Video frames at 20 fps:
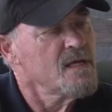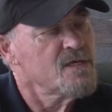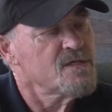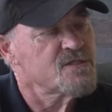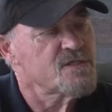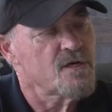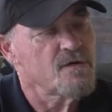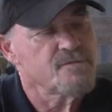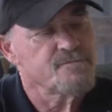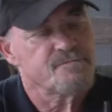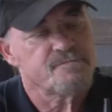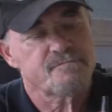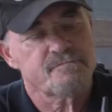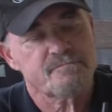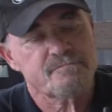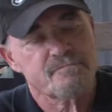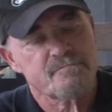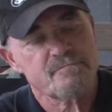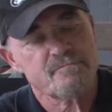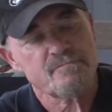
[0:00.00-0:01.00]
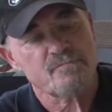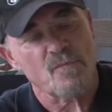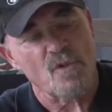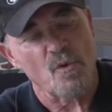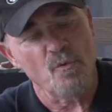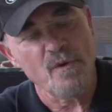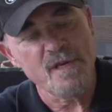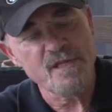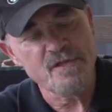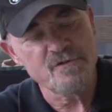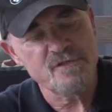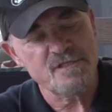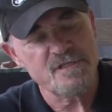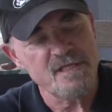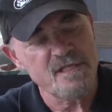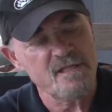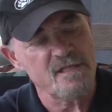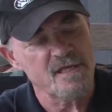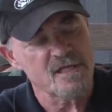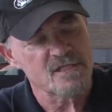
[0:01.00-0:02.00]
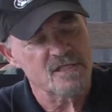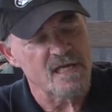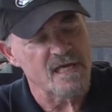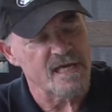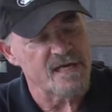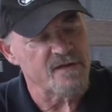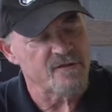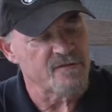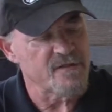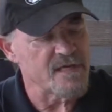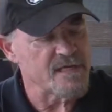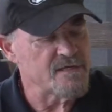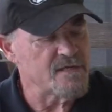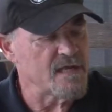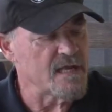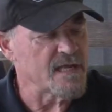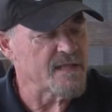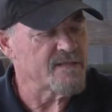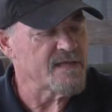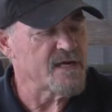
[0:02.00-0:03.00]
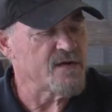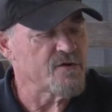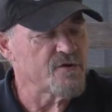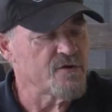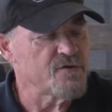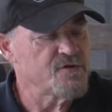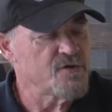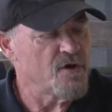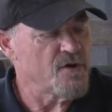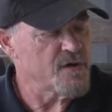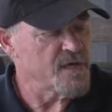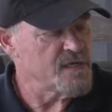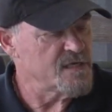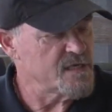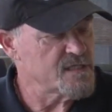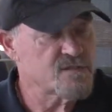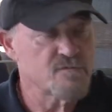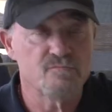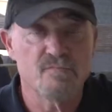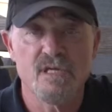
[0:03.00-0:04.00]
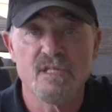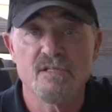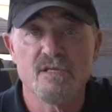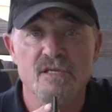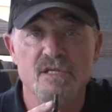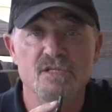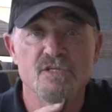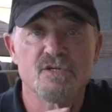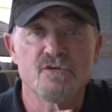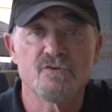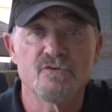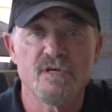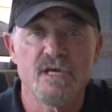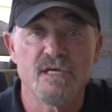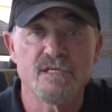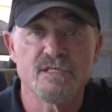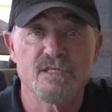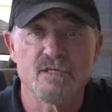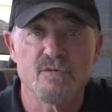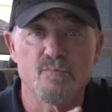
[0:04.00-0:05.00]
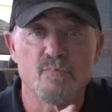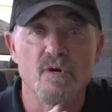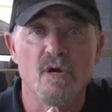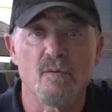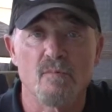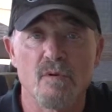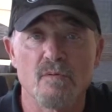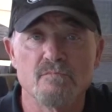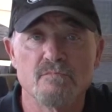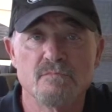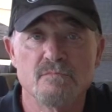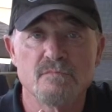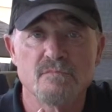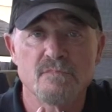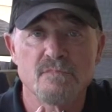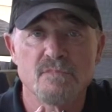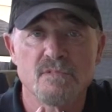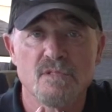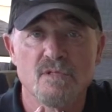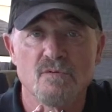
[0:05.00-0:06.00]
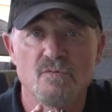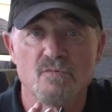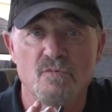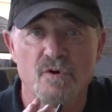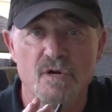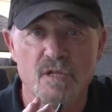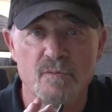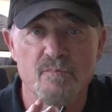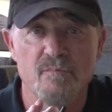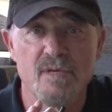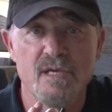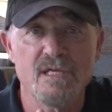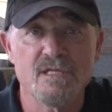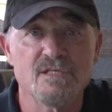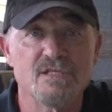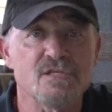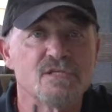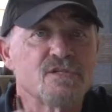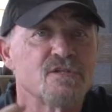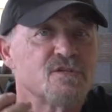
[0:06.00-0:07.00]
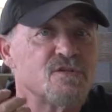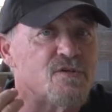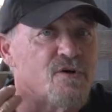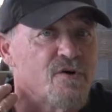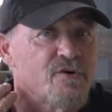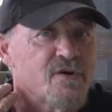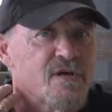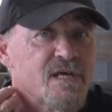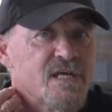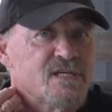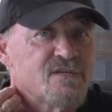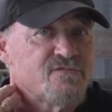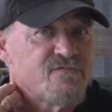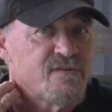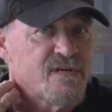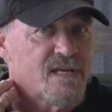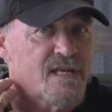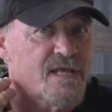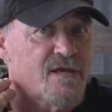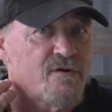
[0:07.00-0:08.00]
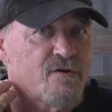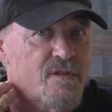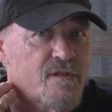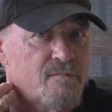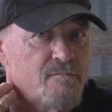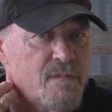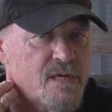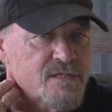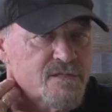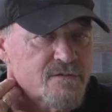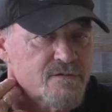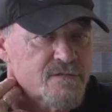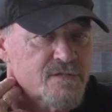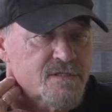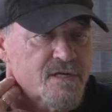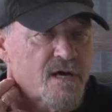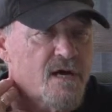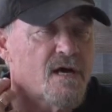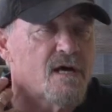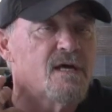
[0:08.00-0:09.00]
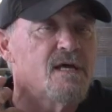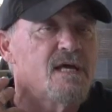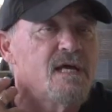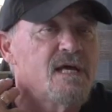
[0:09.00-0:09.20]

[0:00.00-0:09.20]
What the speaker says: So when you see things like that on your dog, it doesn't mean that it's creating a problem. What it means is that the dog is feeling it, or the muscles are,